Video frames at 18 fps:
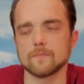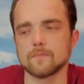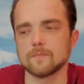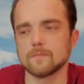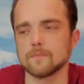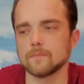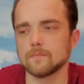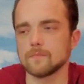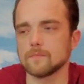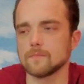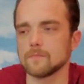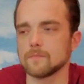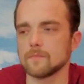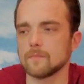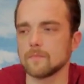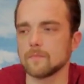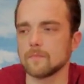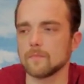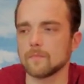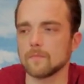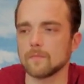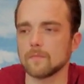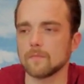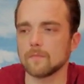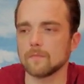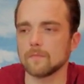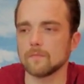
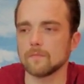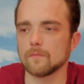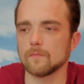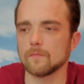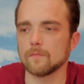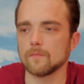Nothing is said.